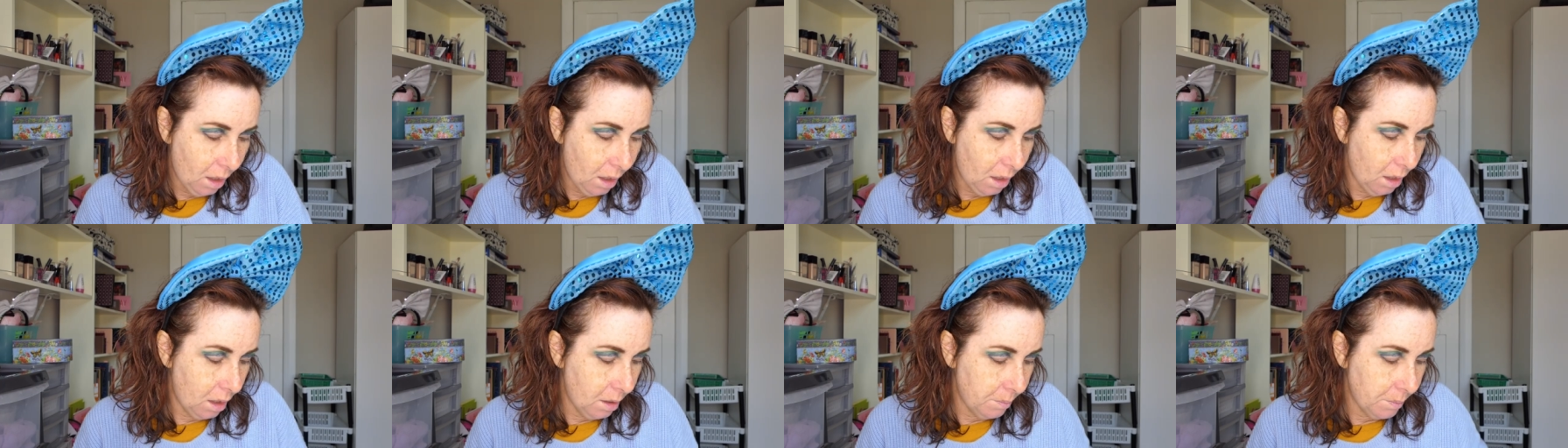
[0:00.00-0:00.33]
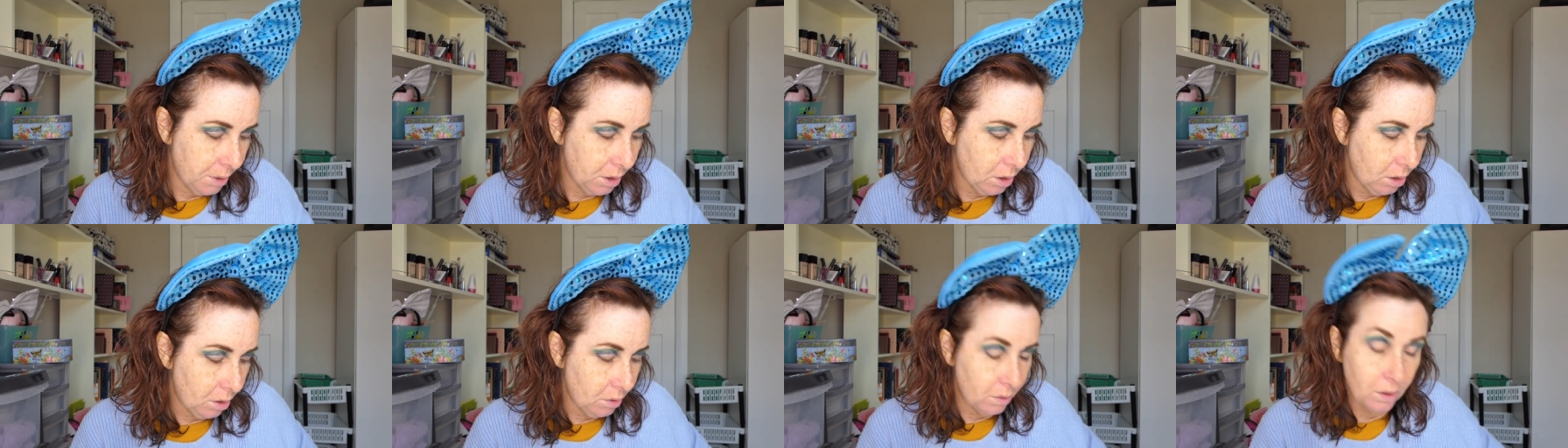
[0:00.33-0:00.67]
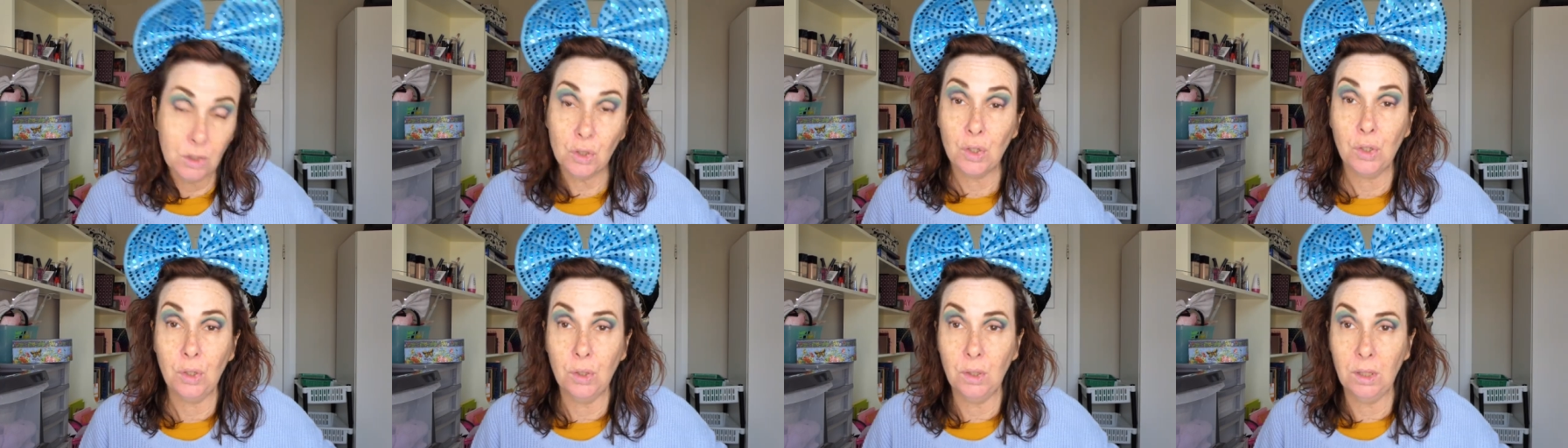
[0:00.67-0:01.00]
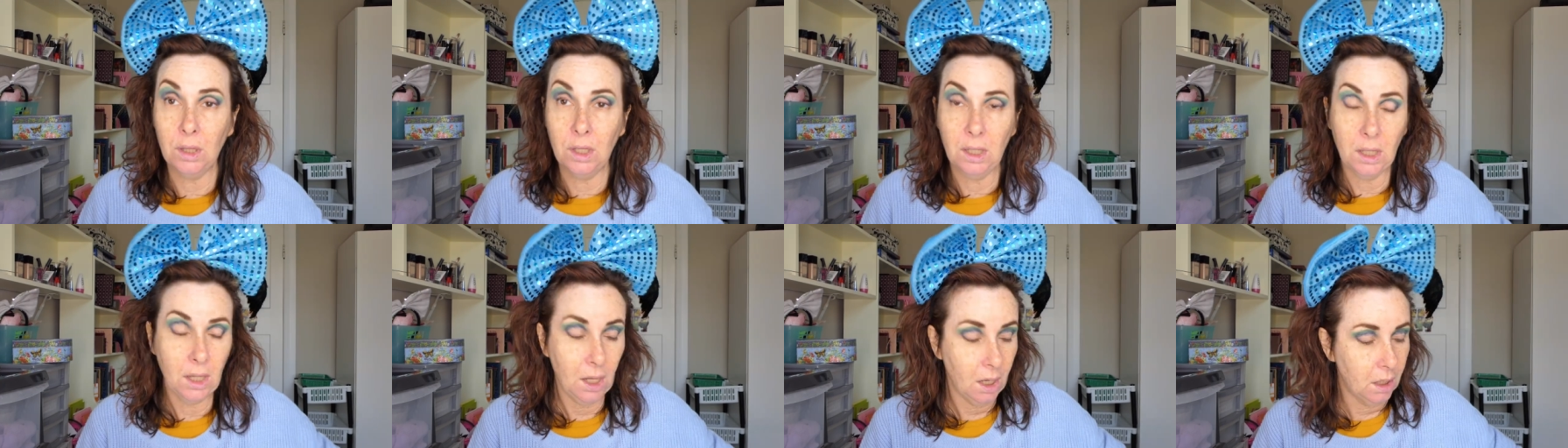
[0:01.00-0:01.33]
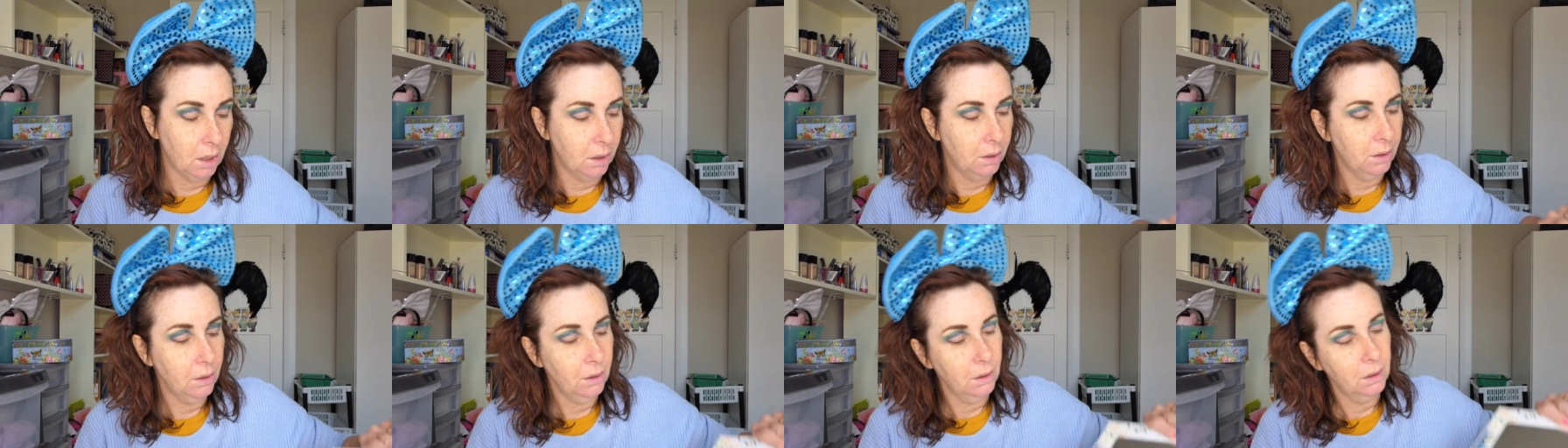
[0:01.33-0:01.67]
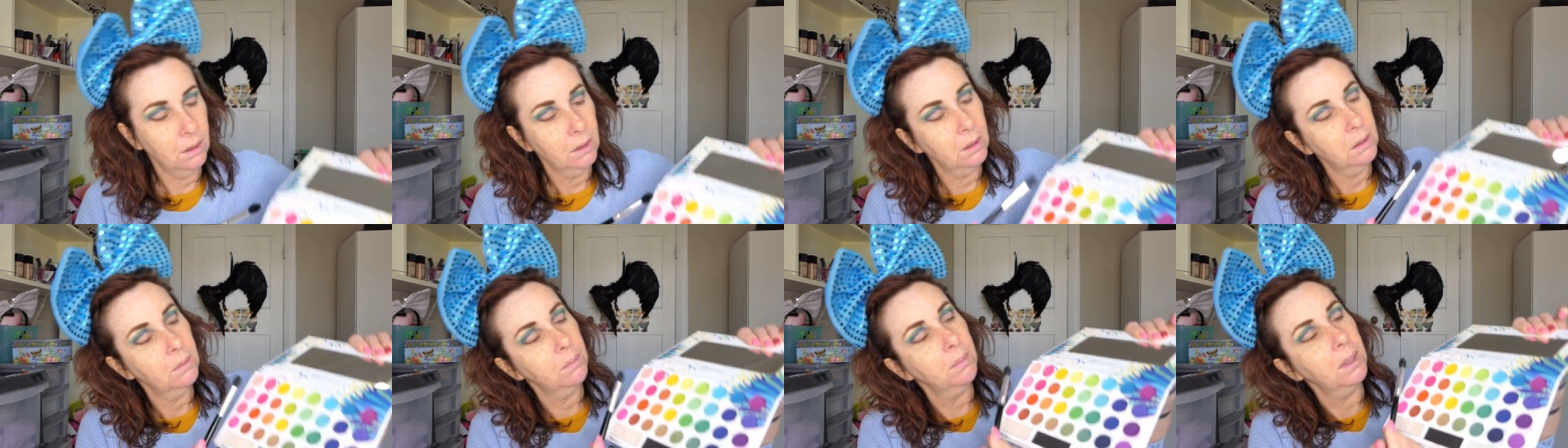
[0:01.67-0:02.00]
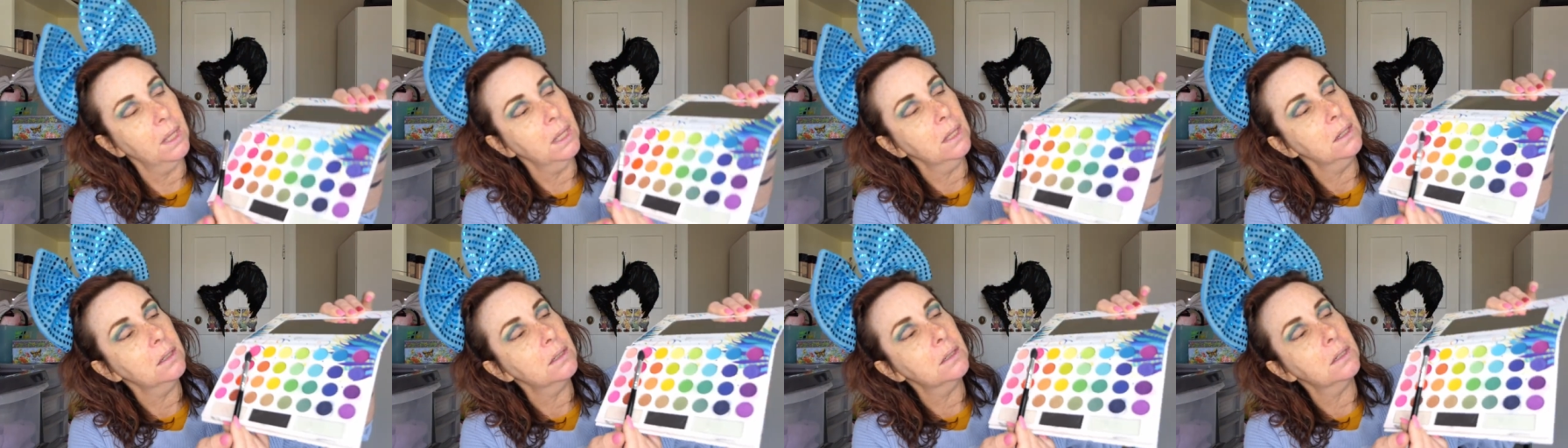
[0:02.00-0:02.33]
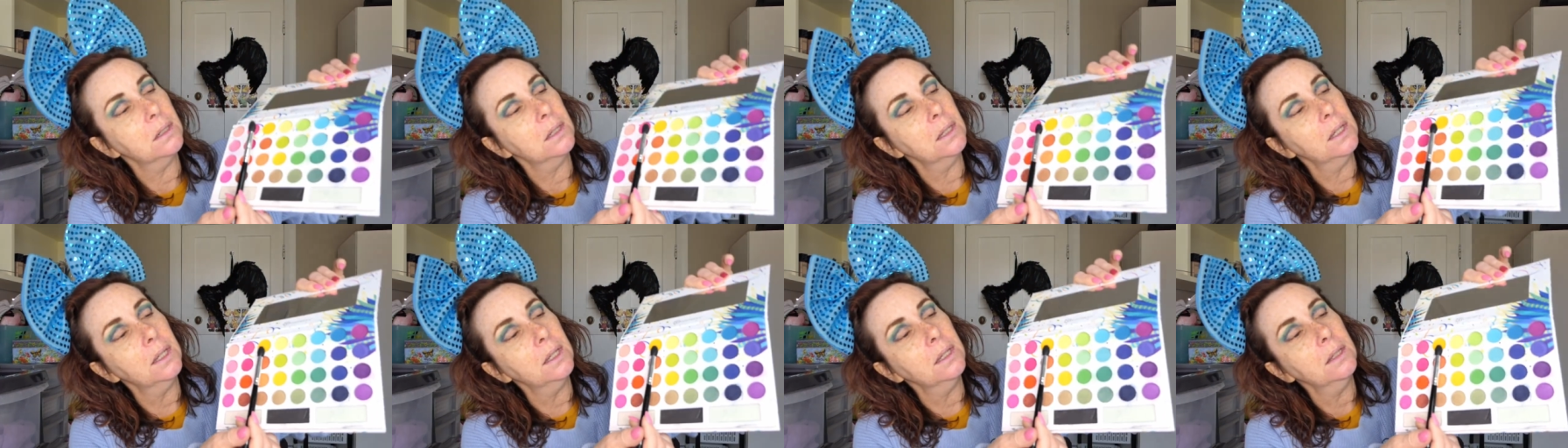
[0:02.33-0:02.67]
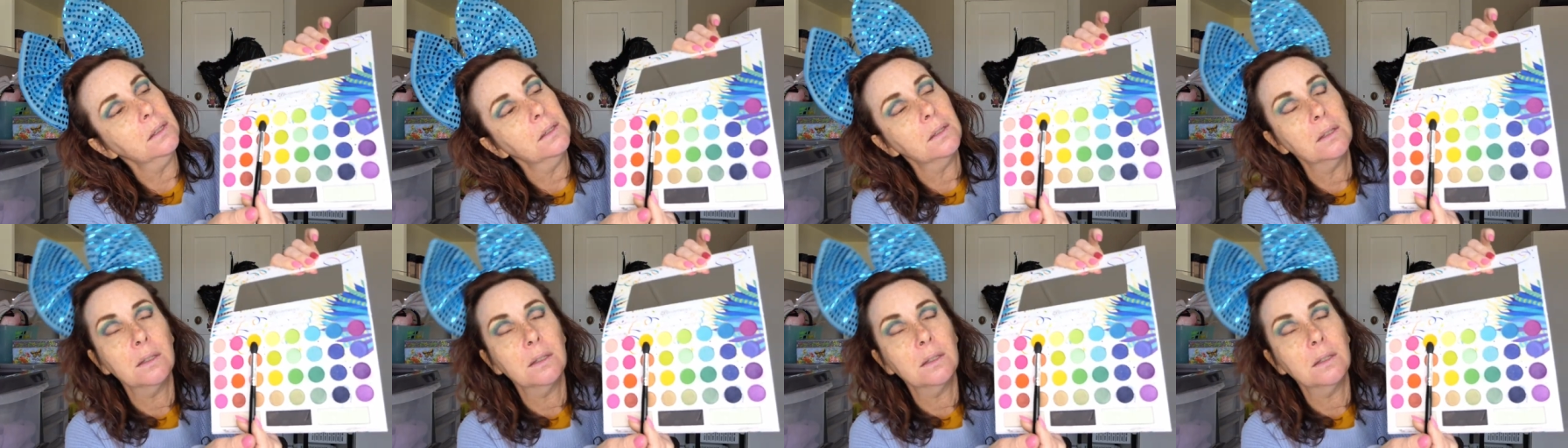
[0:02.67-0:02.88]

And I'm going to go into the yellow mat here.